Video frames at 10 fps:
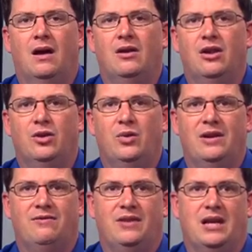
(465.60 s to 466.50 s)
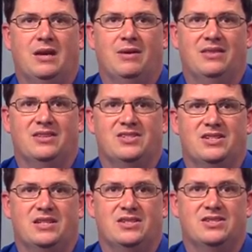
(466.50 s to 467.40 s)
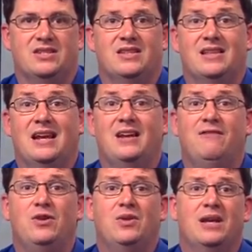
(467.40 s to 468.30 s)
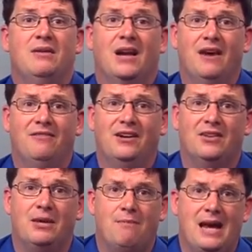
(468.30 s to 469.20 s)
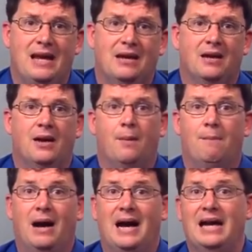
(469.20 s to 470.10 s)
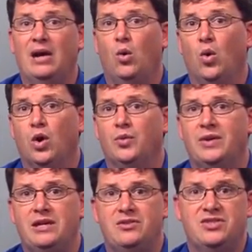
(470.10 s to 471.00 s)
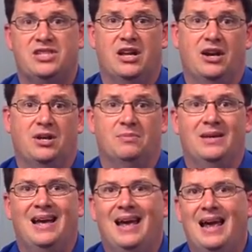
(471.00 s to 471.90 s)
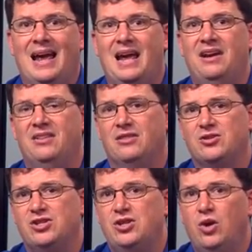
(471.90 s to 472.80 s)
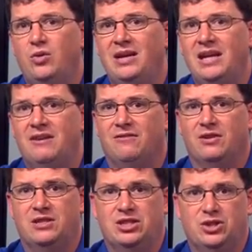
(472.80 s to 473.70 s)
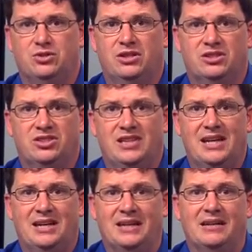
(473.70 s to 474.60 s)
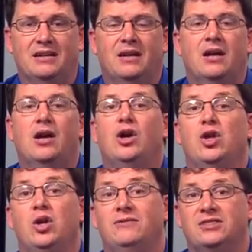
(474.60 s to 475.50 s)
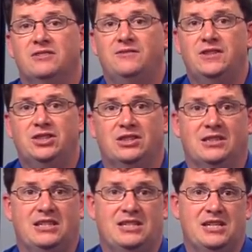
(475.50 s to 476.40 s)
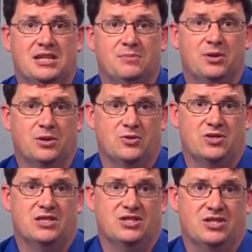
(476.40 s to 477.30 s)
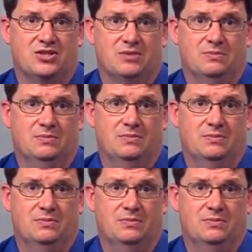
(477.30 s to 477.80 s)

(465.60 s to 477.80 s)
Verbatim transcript: Another way of thinking about this is that if you can confidently make, buy, or reuse the item, and there's no need for additional understanding, you have sufficiently decomposed the system.